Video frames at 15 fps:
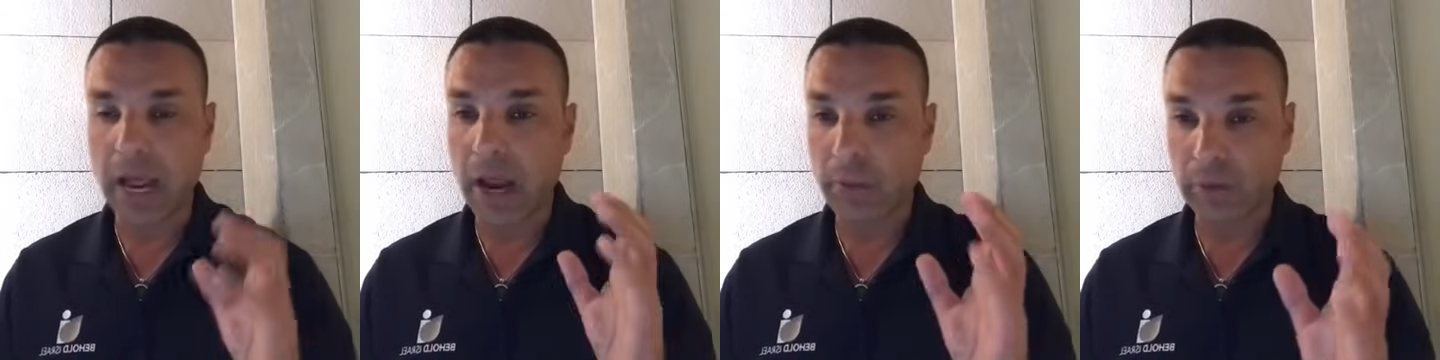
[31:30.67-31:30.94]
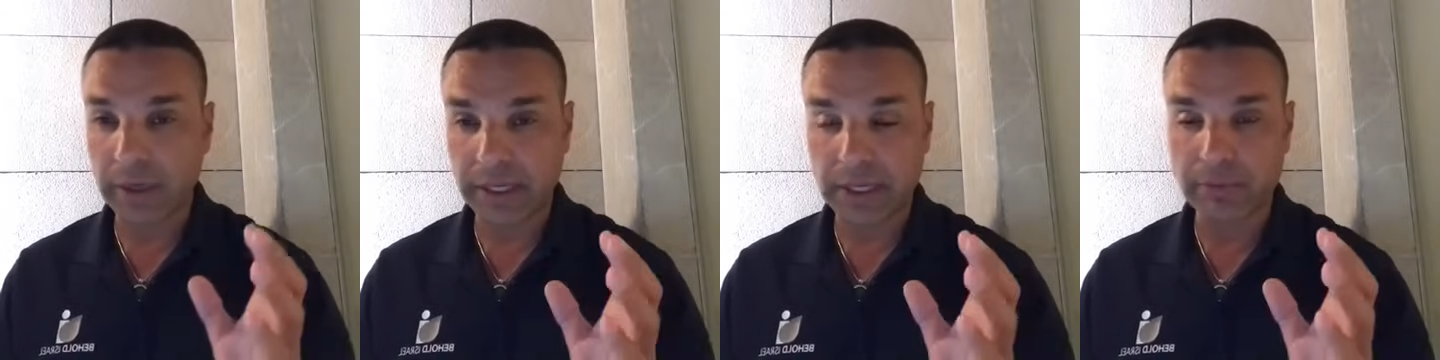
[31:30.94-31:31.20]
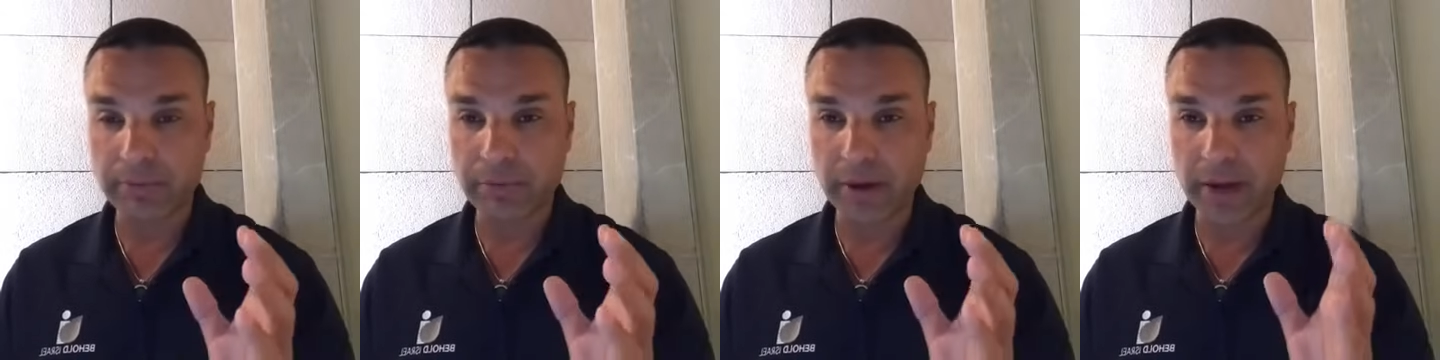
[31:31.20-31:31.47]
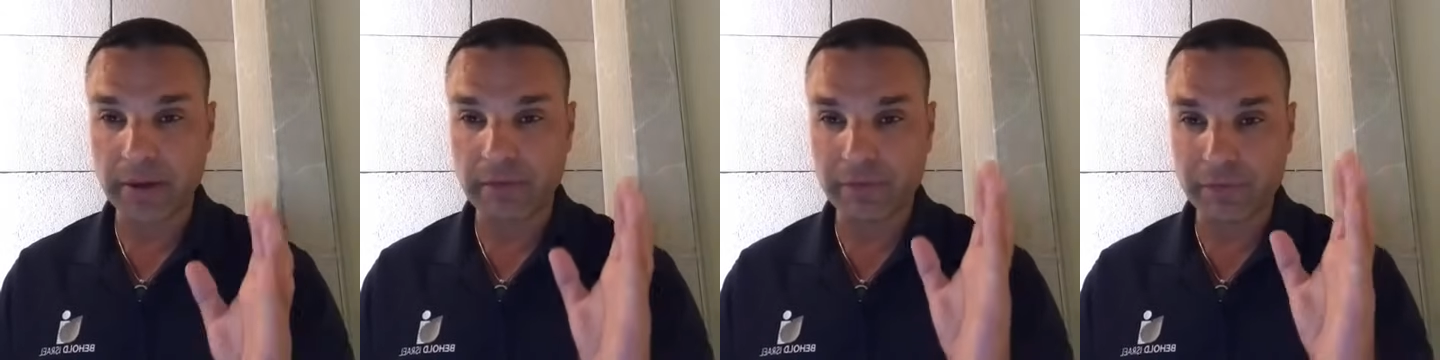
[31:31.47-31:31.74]
I will keep
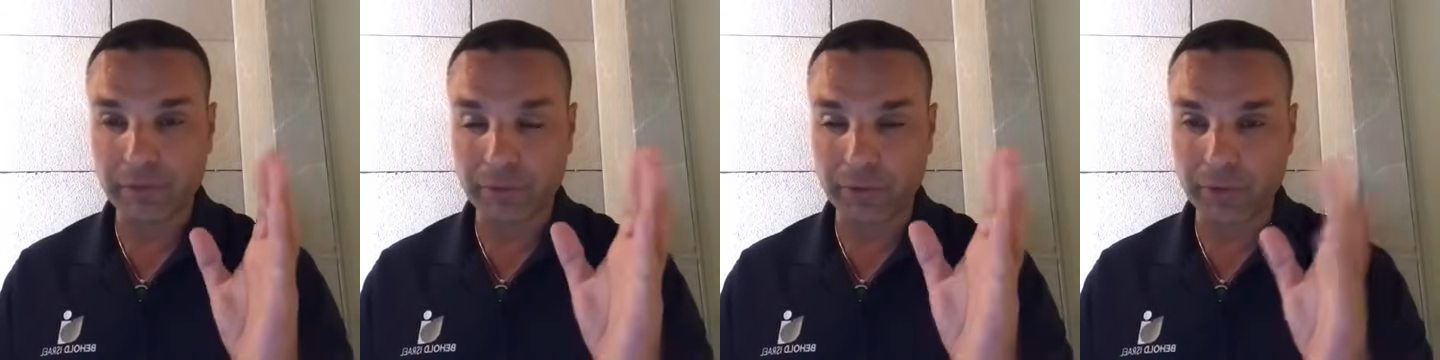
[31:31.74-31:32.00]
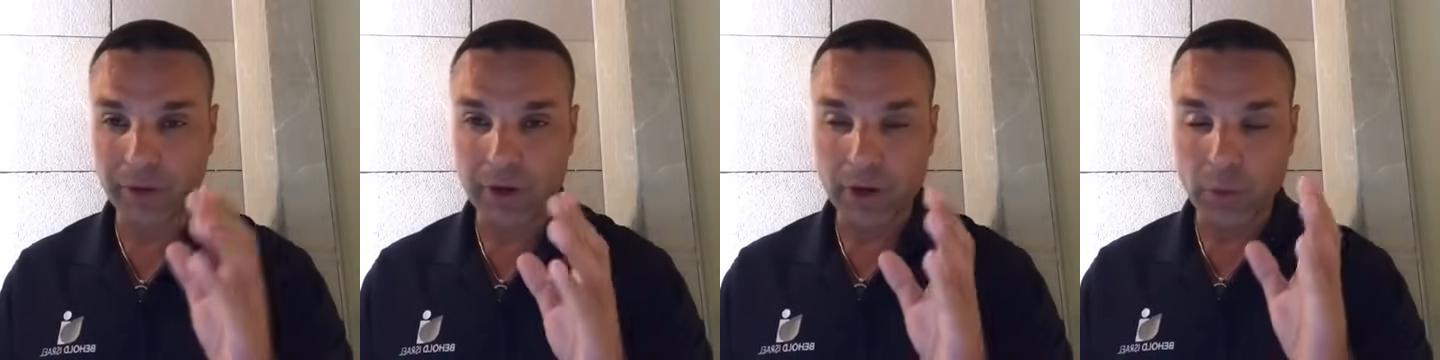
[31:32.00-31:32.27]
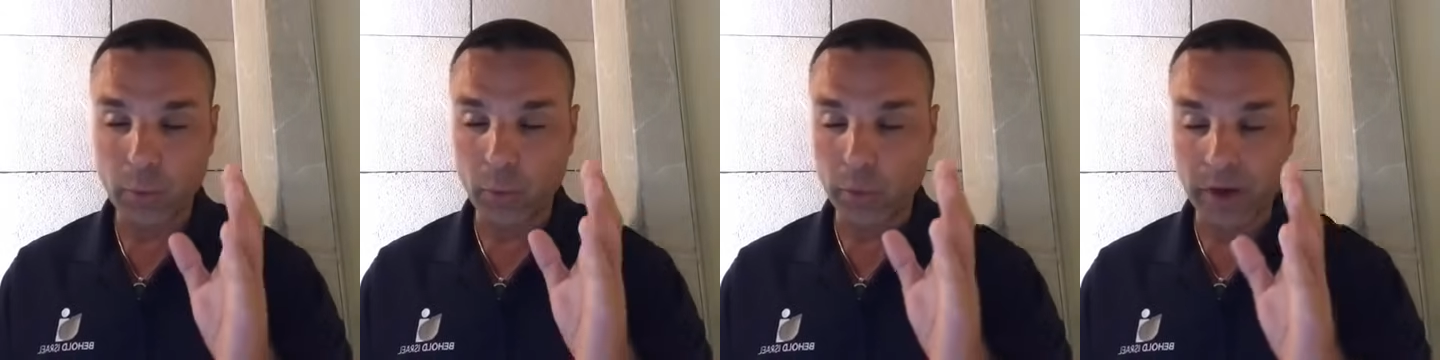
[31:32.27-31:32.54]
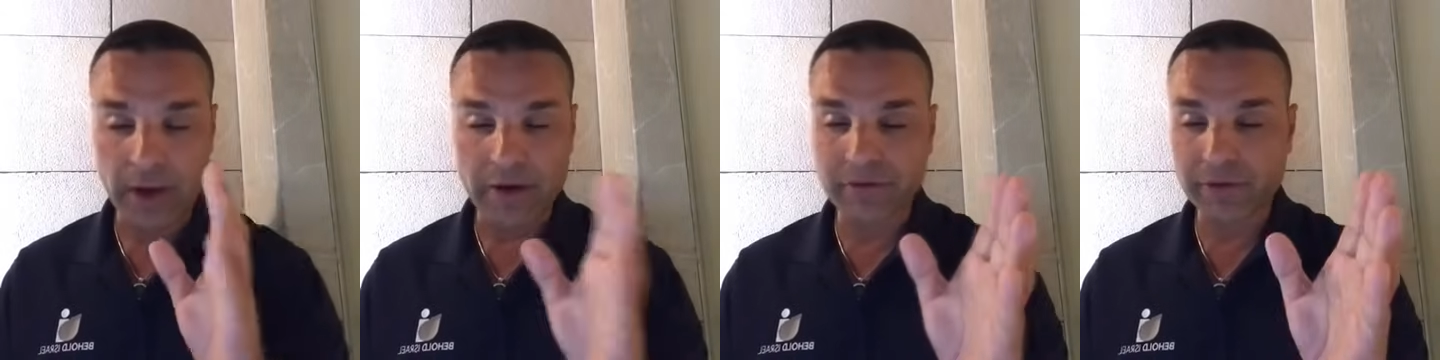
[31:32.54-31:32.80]
praying for
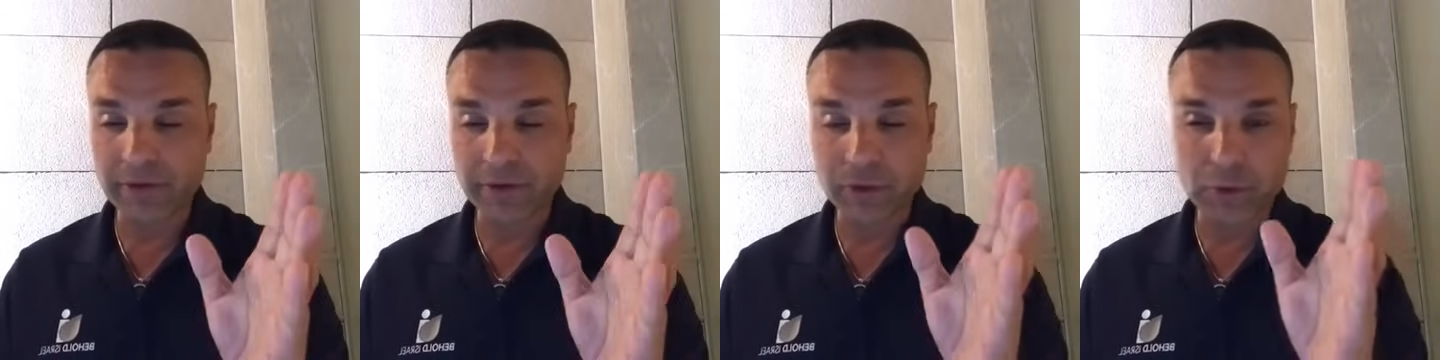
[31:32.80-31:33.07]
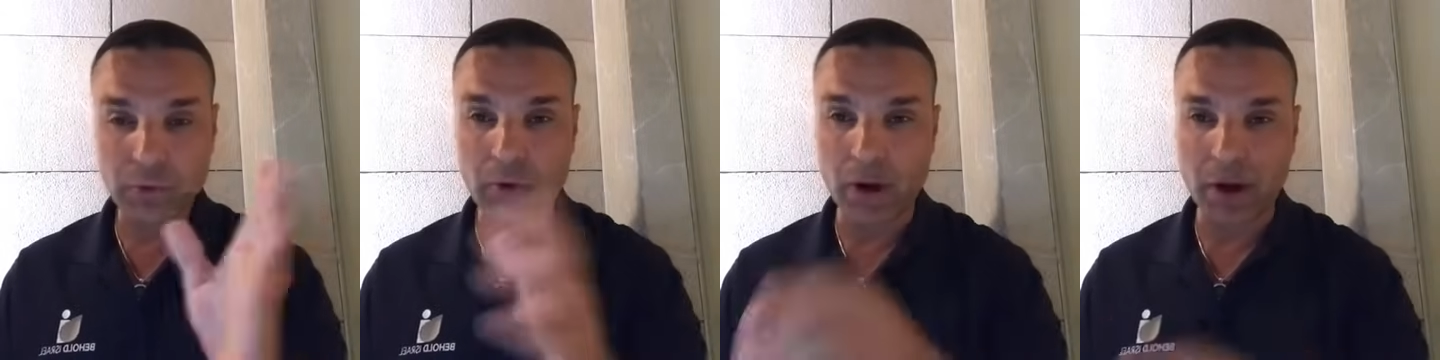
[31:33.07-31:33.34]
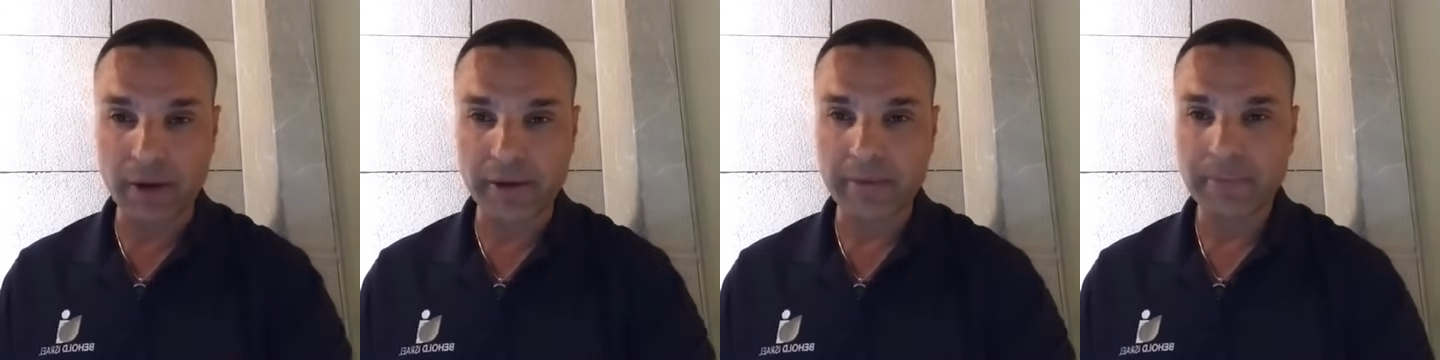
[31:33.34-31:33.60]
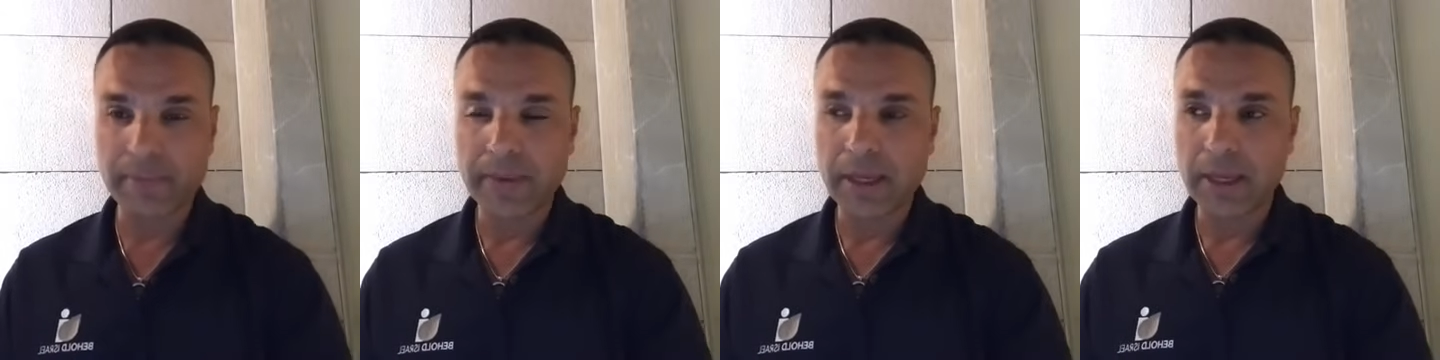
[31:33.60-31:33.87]
wherever you are.
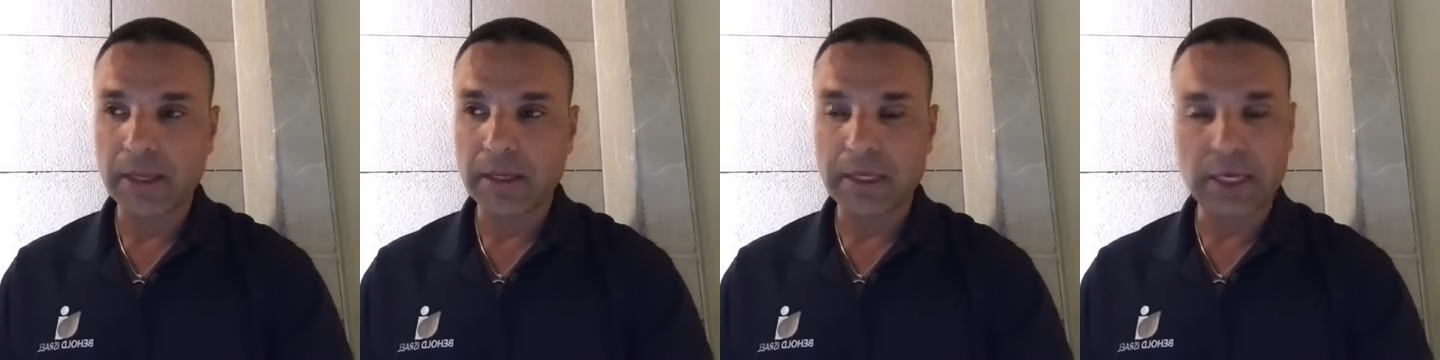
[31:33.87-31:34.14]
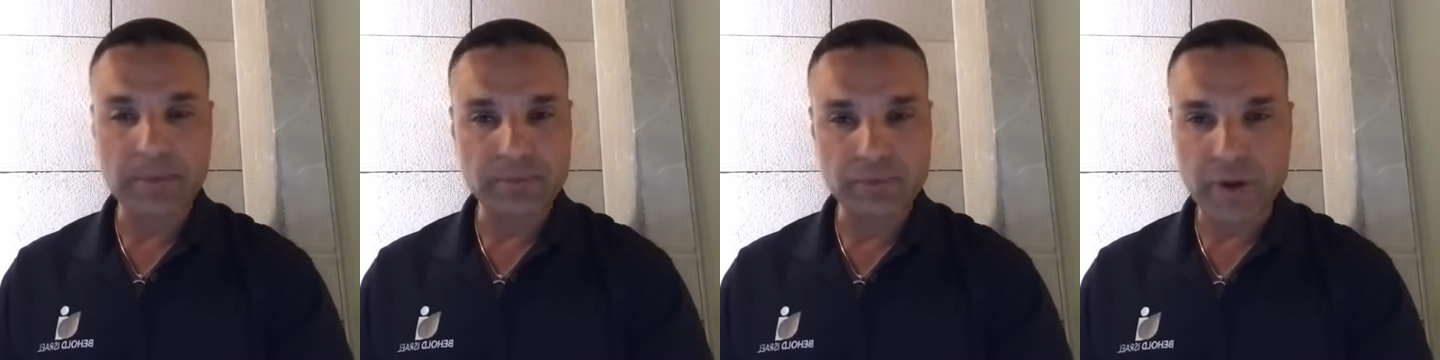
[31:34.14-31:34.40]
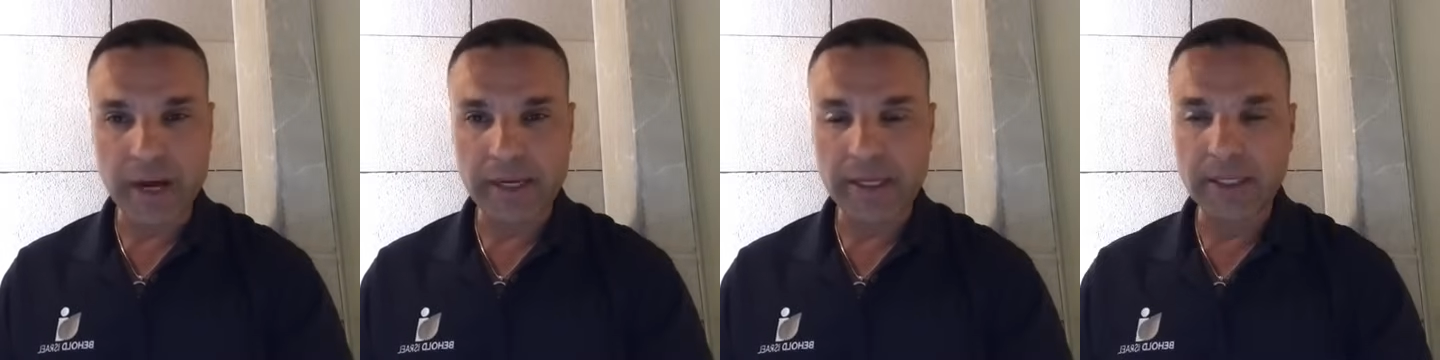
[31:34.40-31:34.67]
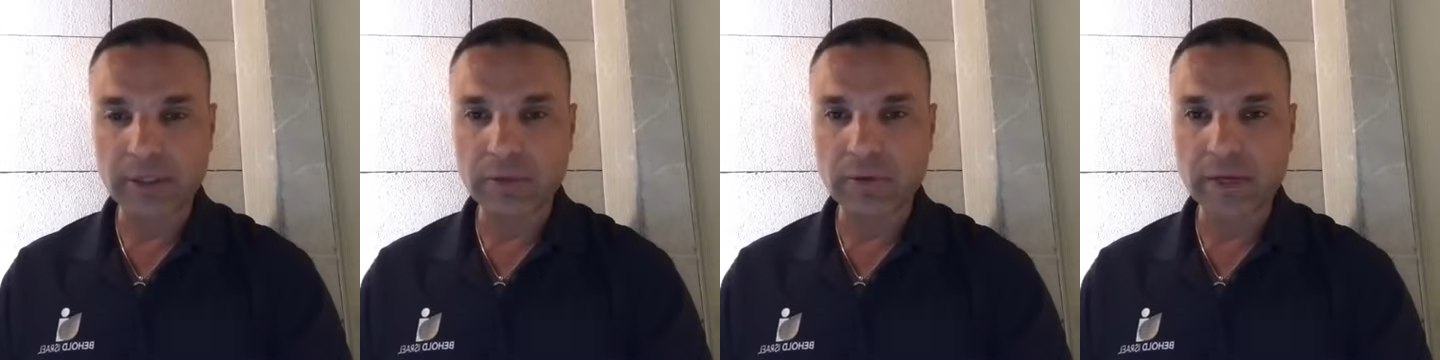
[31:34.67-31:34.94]
Keep
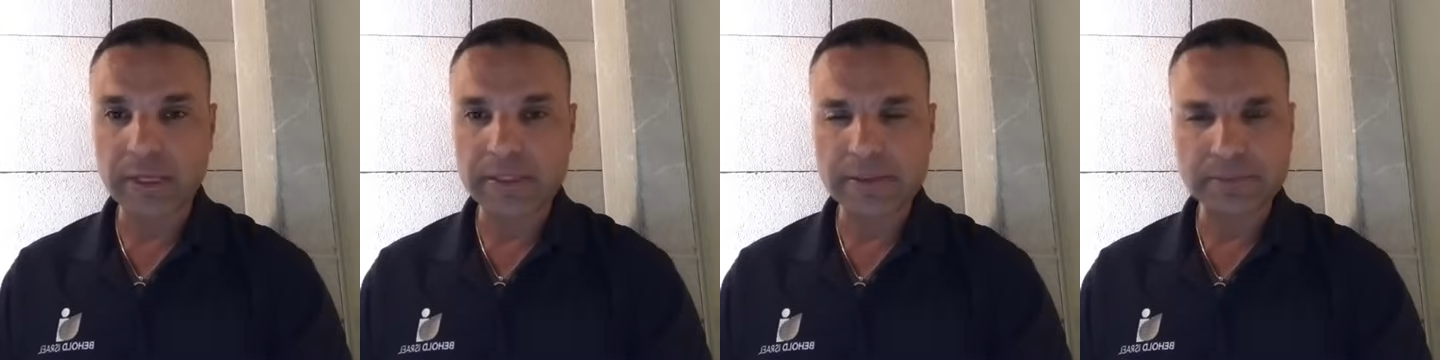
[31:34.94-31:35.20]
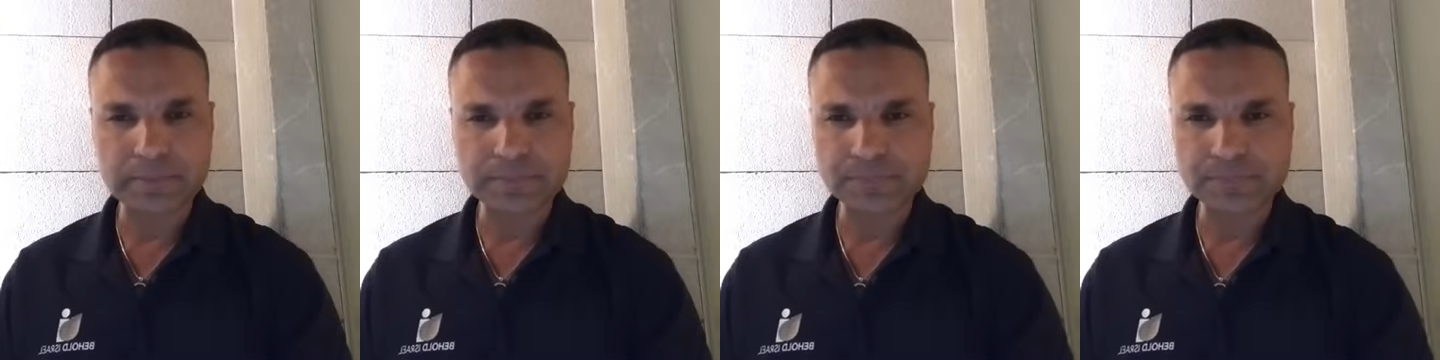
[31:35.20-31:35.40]
writing to us.